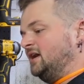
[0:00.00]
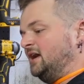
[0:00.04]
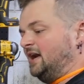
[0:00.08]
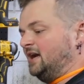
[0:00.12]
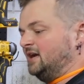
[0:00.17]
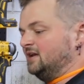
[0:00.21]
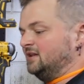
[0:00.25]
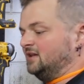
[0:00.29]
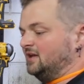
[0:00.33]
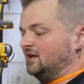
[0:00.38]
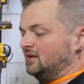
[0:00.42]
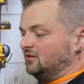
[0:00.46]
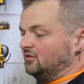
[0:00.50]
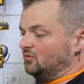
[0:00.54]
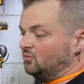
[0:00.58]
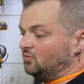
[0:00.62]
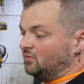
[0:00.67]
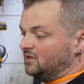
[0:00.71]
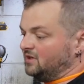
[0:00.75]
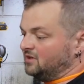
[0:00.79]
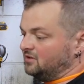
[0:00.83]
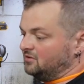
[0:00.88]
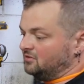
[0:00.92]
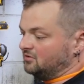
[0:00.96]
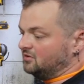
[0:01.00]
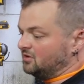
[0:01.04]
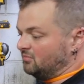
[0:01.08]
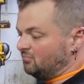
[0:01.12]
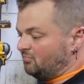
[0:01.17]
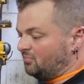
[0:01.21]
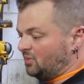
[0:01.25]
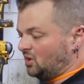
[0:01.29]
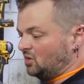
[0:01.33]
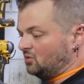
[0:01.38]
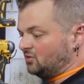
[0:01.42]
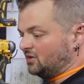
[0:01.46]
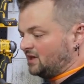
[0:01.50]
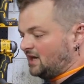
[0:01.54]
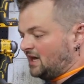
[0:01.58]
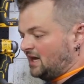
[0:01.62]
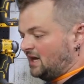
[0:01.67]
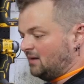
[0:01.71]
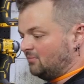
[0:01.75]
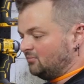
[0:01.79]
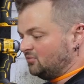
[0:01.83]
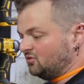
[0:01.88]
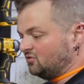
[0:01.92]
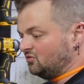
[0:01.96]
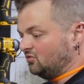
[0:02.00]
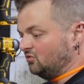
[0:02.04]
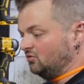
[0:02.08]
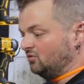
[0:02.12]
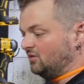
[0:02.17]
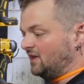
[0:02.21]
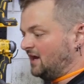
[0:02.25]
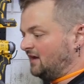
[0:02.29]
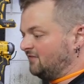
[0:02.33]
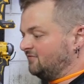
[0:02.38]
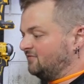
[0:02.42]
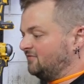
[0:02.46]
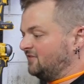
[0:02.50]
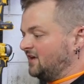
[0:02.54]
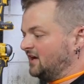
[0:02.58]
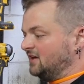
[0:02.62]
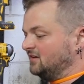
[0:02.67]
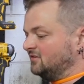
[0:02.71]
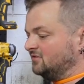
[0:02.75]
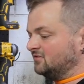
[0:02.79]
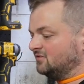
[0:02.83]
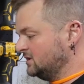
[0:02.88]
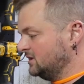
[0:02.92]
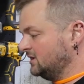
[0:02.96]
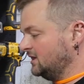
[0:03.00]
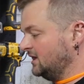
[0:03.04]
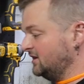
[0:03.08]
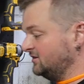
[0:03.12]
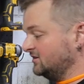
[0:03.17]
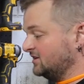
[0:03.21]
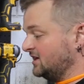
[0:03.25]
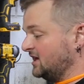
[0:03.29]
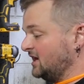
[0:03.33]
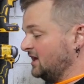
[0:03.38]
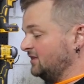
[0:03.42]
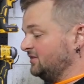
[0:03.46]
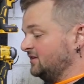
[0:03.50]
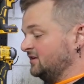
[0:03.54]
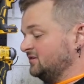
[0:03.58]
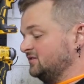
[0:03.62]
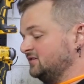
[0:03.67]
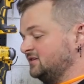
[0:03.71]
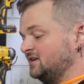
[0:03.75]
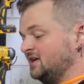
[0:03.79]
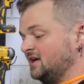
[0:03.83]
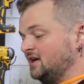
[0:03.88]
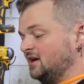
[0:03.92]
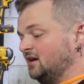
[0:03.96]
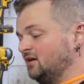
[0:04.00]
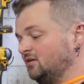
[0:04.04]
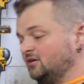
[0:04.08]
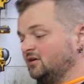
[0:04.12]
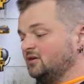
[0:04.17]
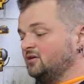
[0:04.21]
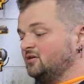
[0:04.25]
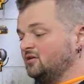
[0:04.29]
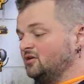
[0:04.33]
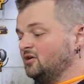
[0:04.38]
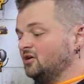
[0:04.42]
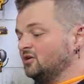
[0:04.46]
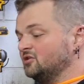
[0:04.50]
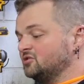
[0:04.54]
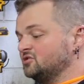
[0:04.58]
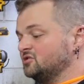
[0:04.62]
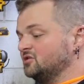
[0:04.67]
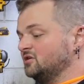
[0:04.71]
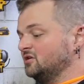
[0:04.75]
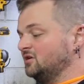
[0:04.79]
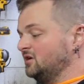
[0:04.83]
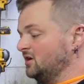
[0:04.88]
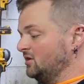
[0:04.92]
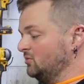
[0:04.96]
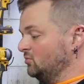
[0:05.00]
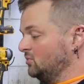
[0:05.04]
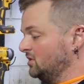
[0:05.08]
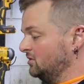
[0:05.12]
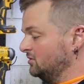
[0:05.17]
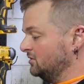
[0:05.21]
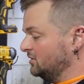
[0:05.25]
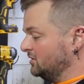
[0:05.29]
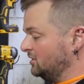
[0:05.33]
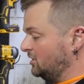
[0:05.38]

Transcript: and then the wheel can bolt up to that face. Let's cut this down, notch it and weld it